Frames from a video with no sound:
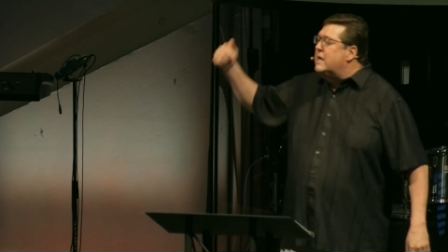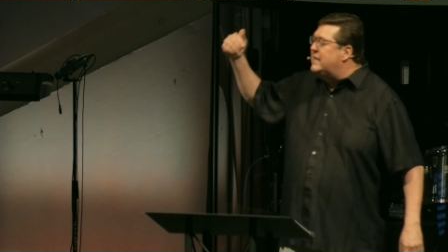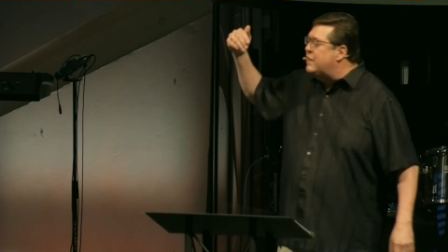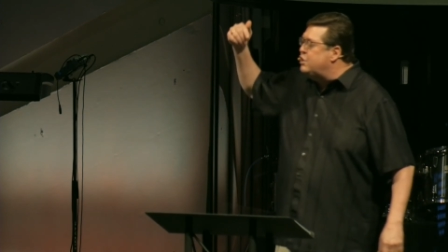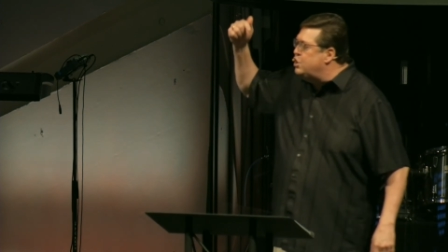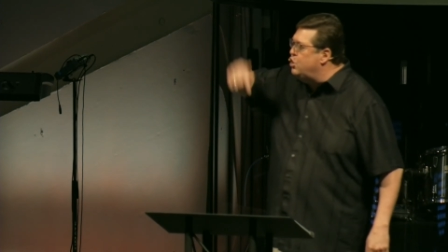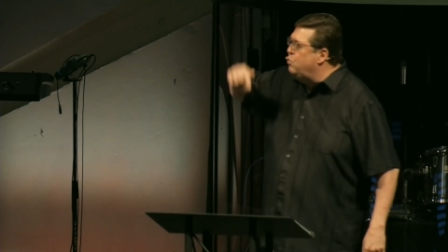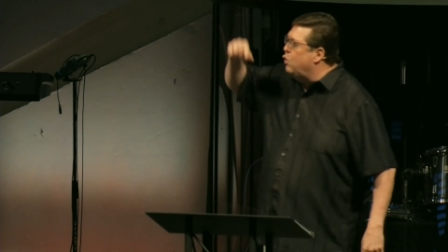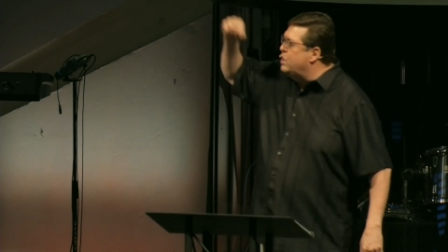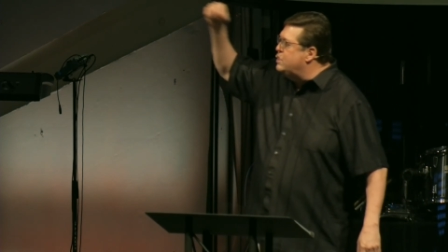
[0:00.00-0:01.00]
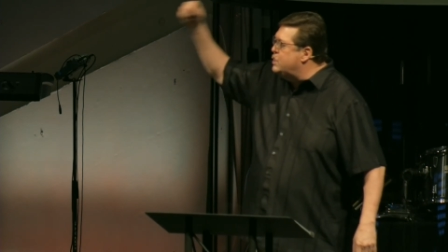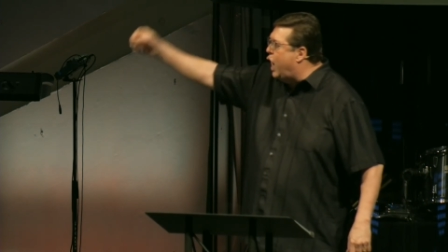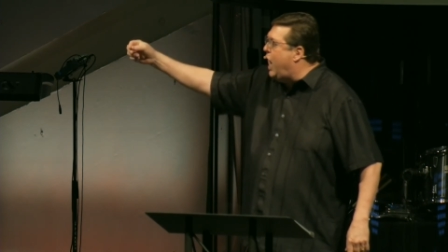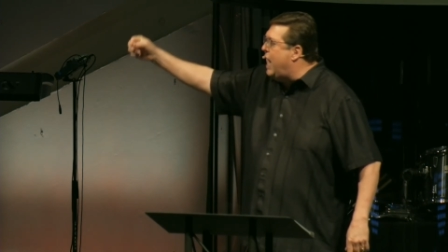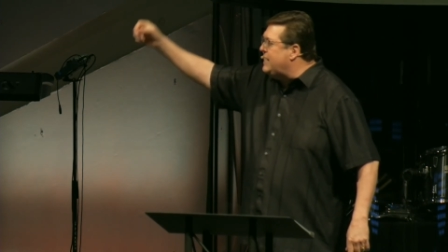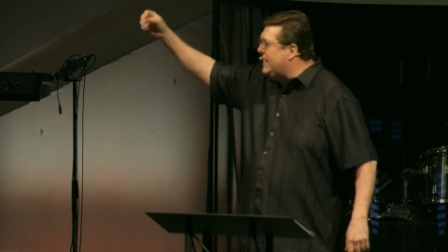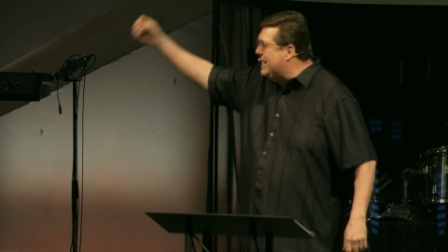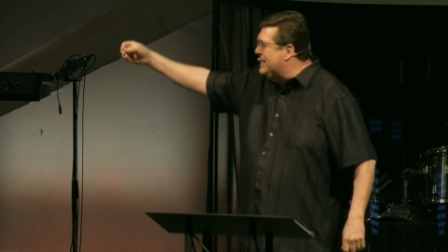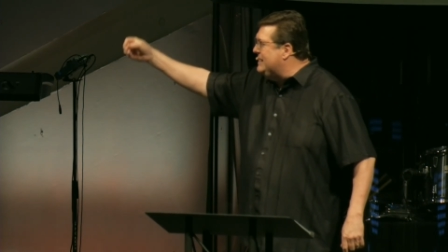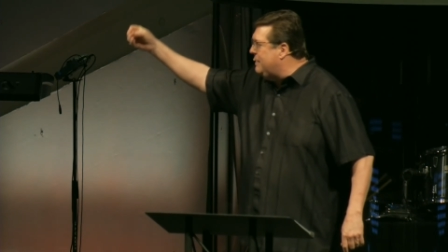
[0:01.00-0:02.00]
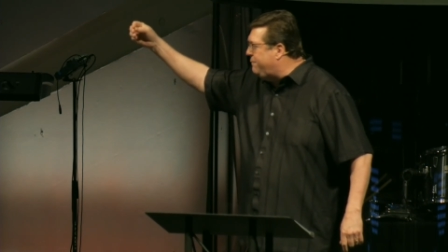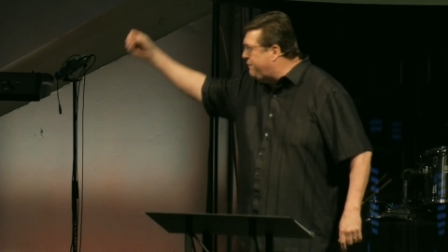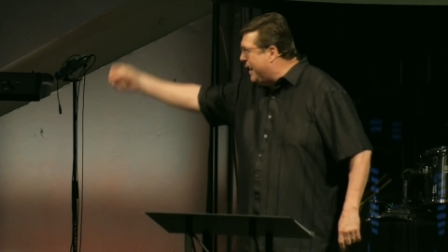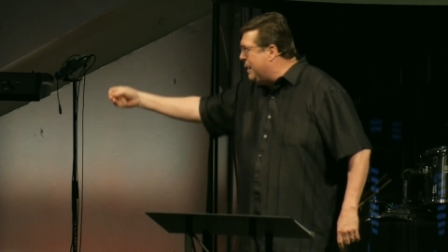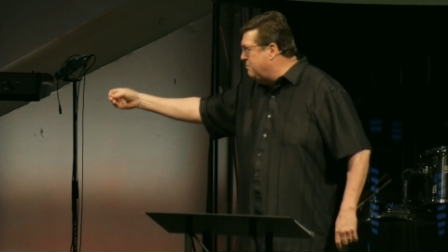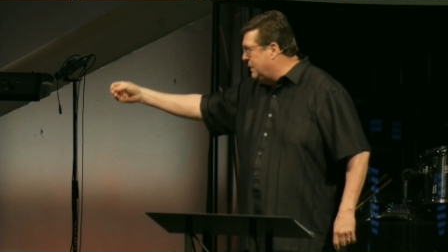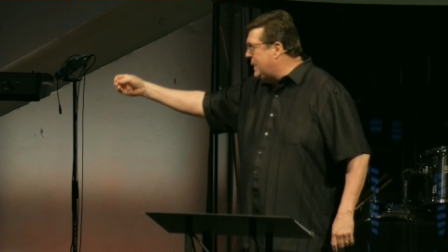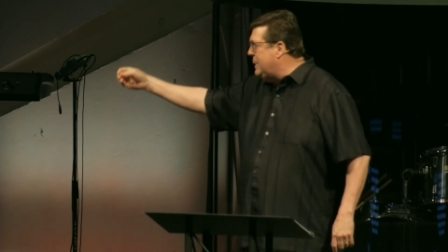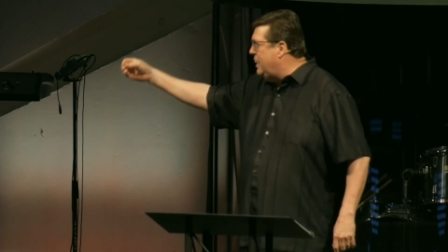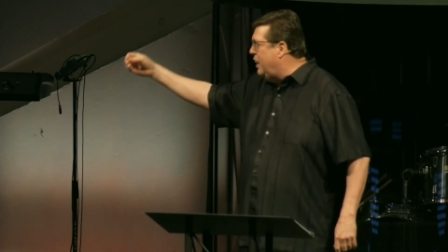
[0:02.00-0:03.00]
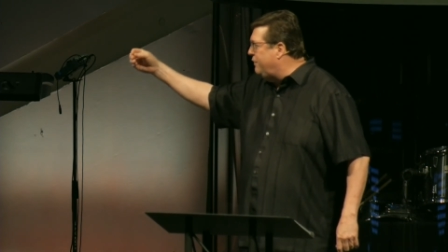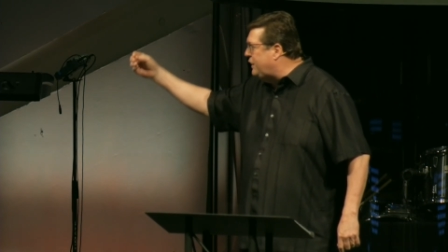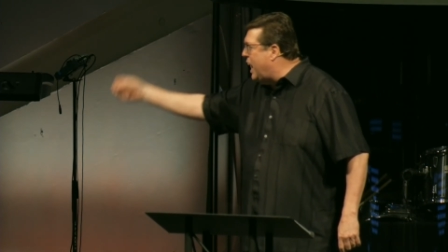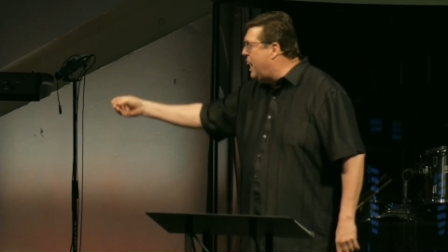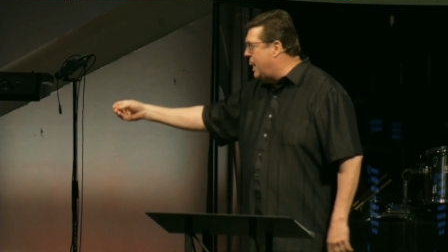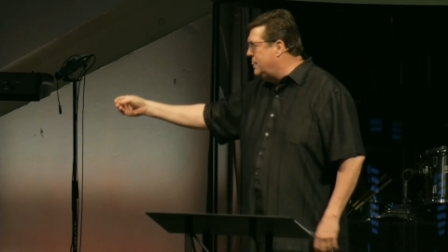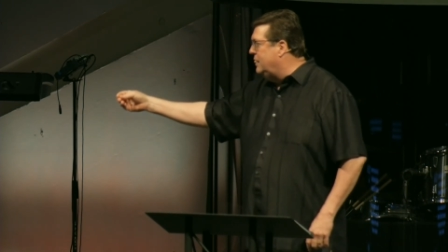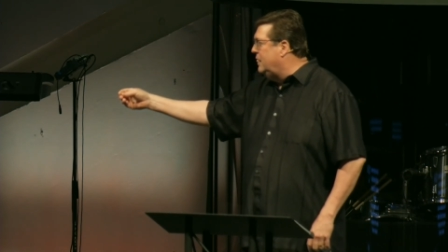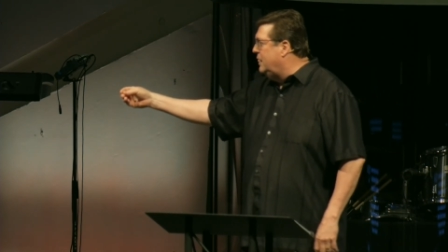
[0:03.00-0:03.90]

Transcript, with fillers: then you were not in the family of God.